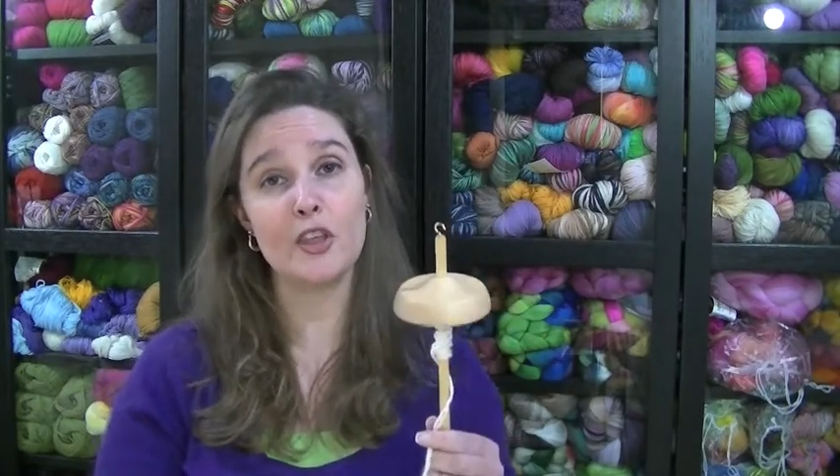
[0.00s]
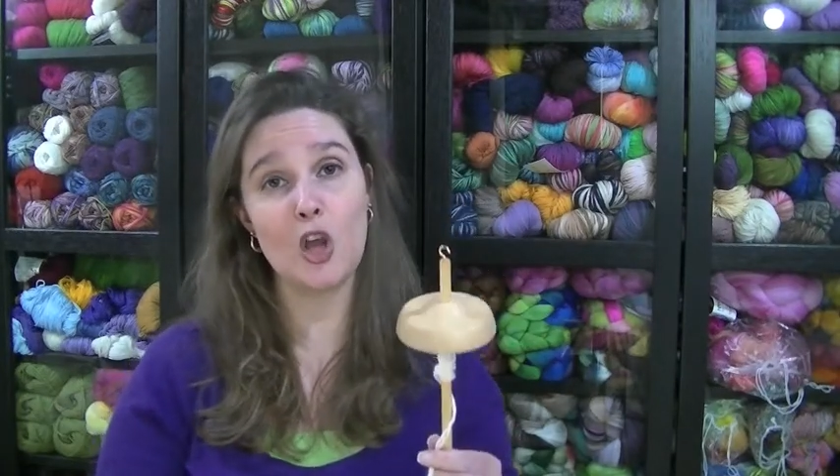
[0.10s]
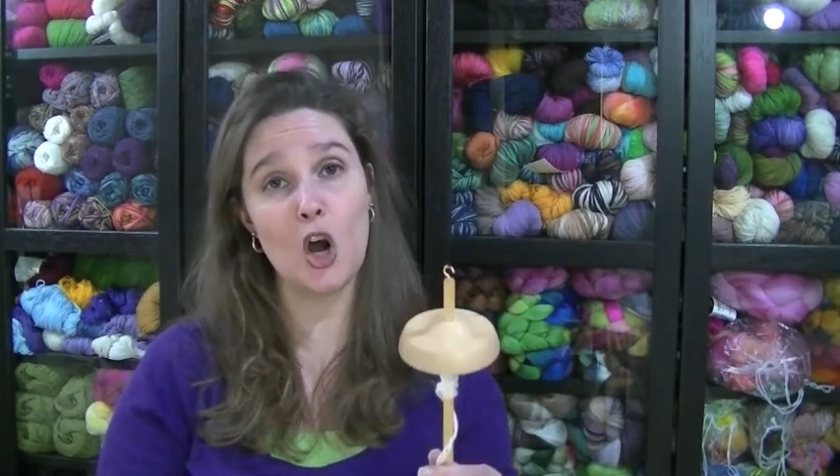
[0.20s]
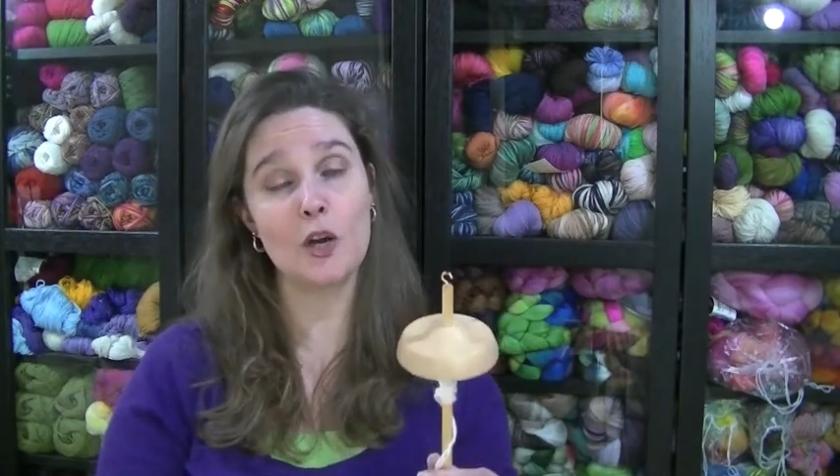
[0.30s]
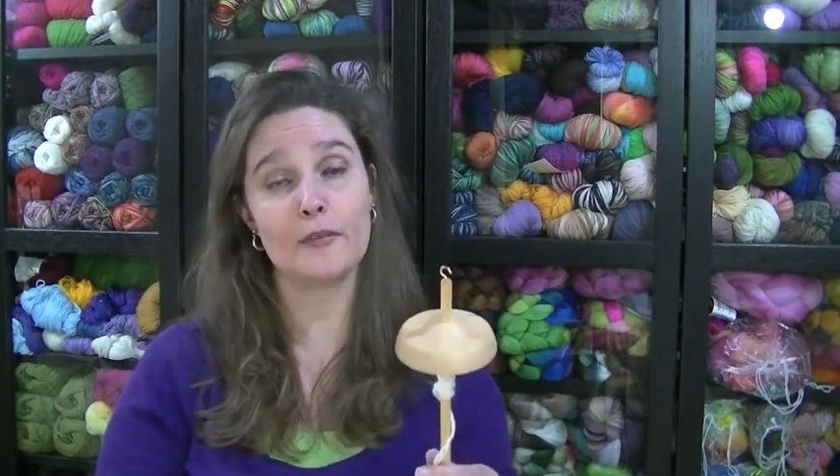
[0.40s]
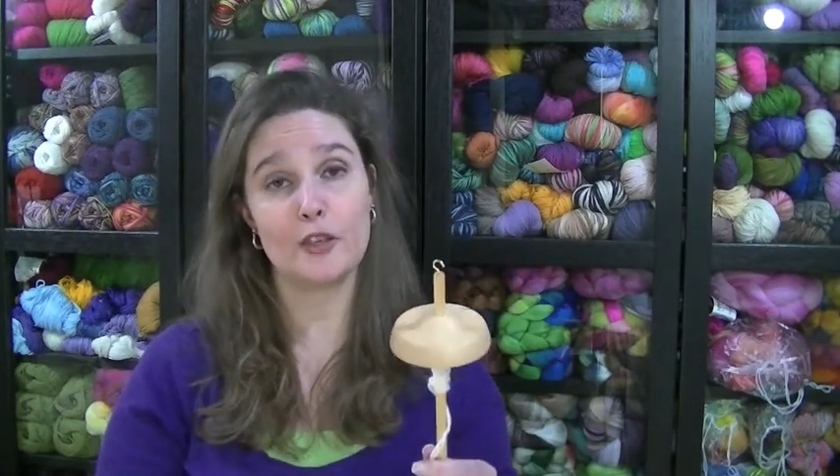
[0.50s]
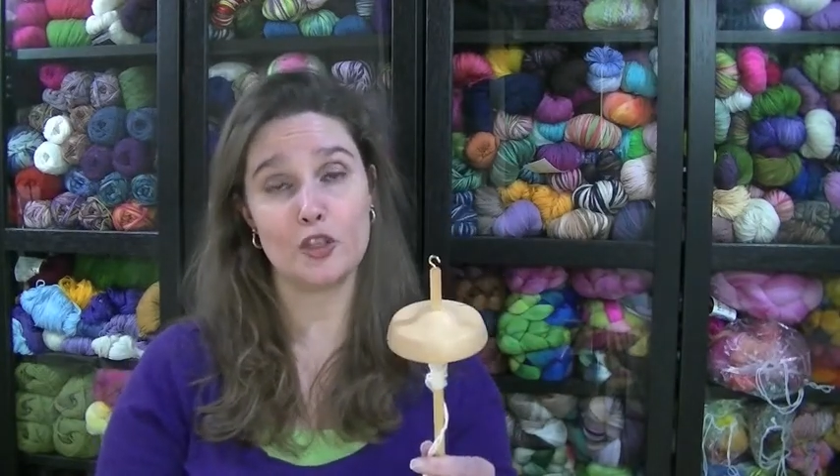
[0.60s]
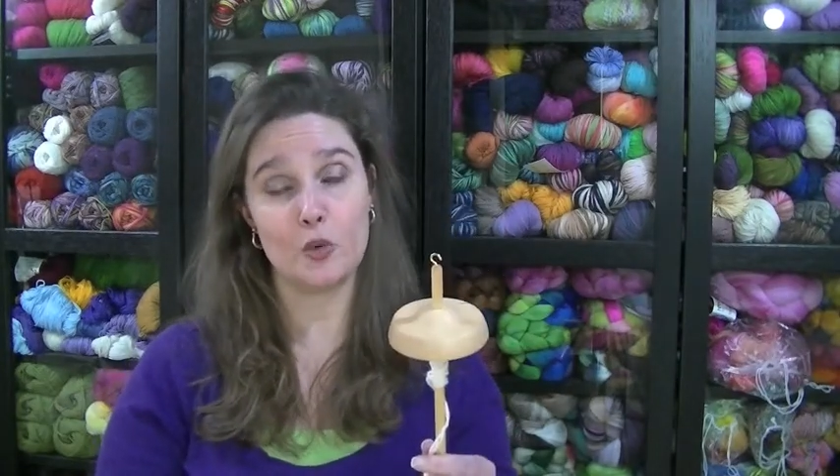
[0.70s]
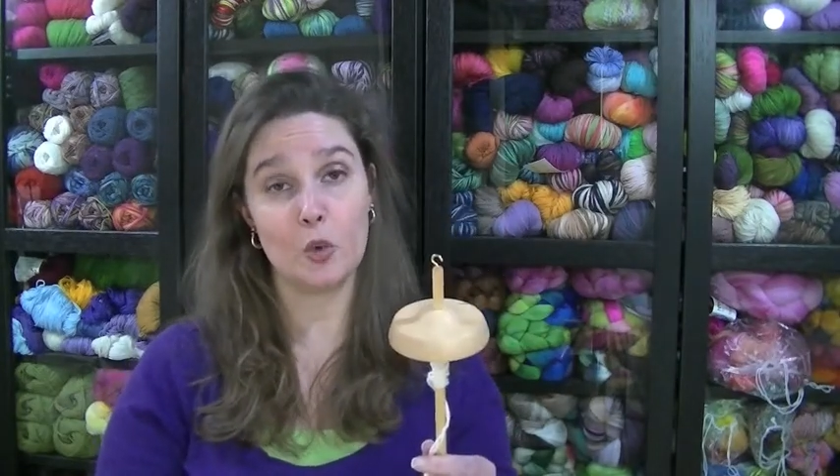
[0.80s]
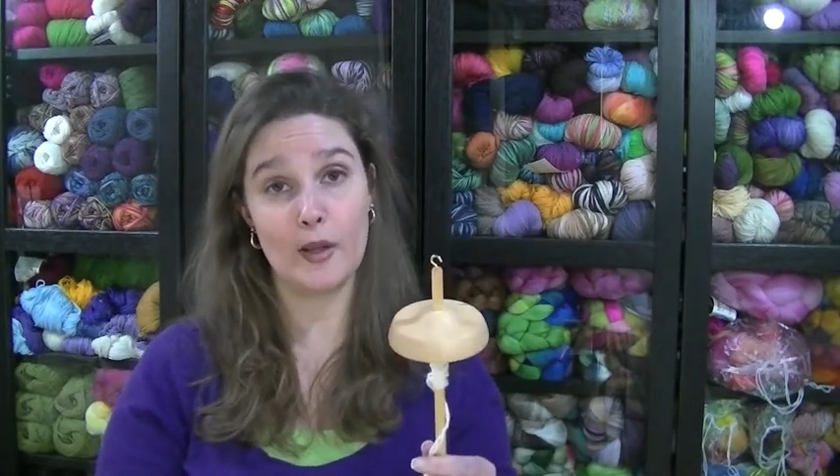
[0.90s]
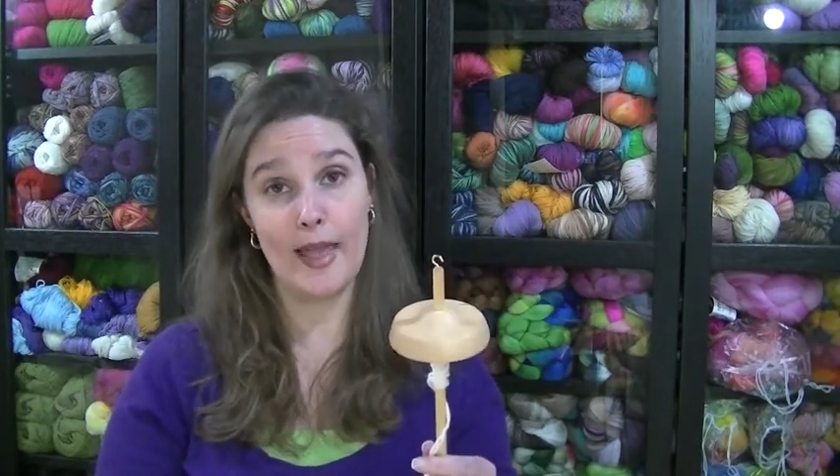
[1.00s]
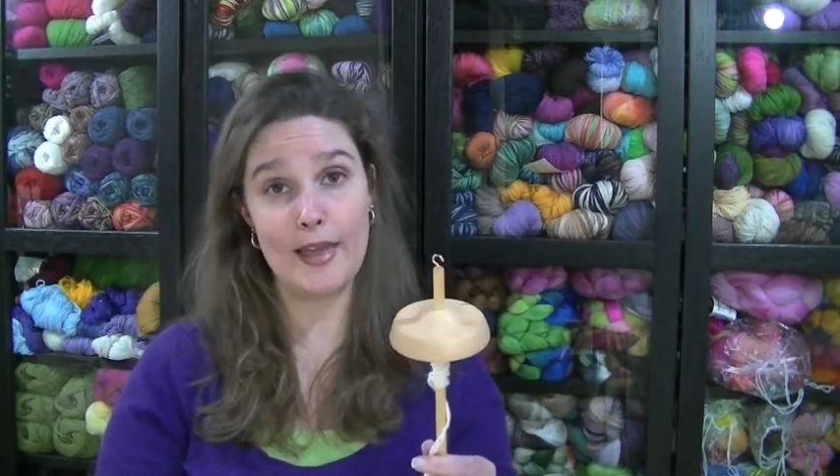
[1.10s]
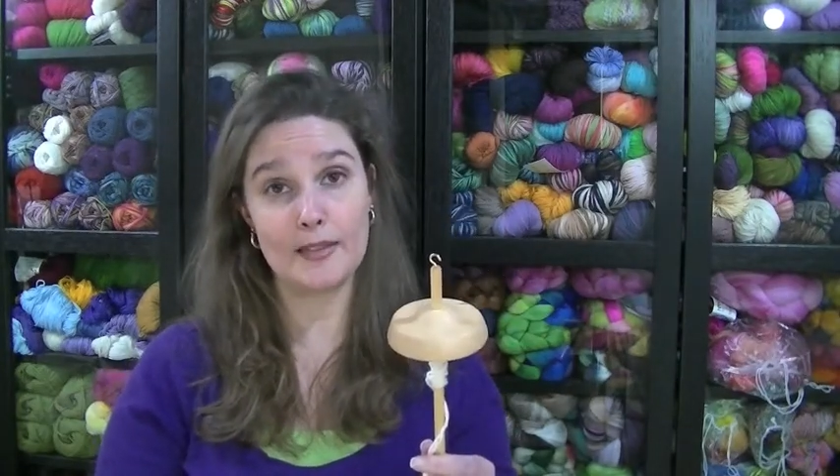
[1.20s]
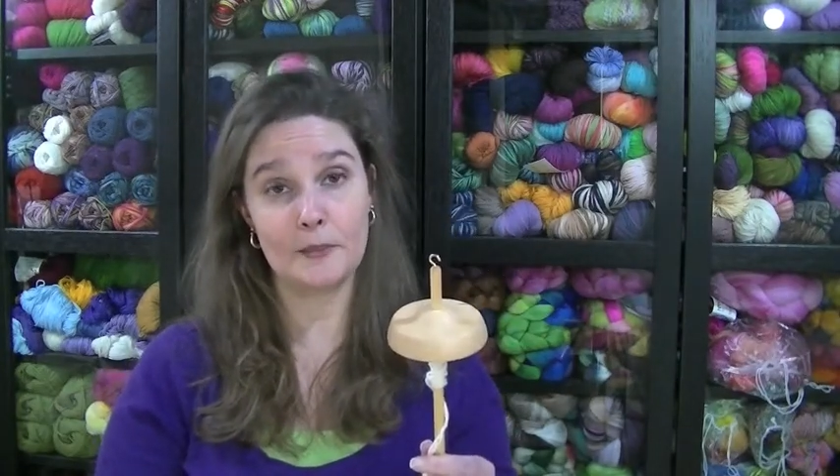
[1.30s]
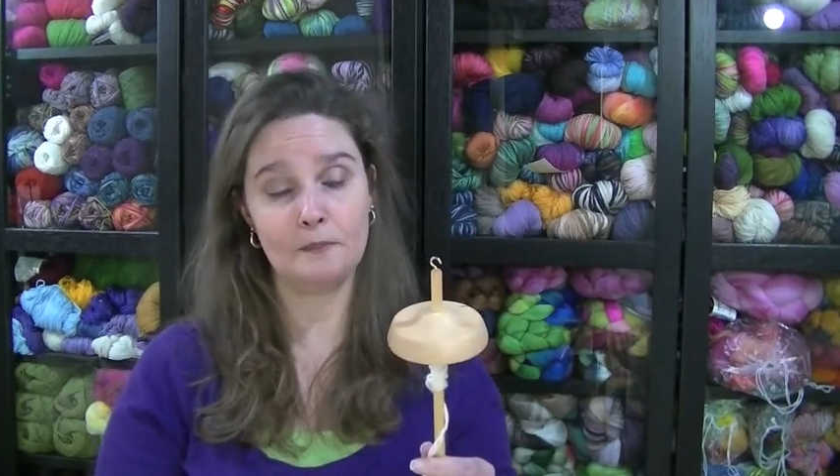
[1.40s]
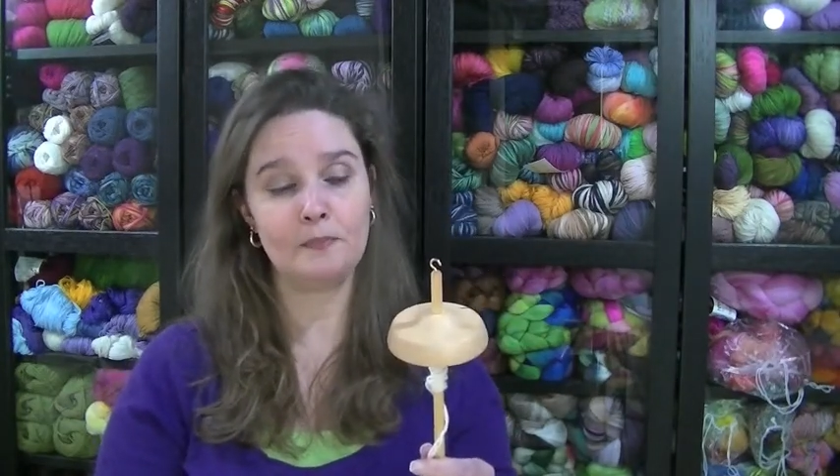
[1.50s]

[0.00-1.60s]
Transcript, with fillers: yarn that you will get.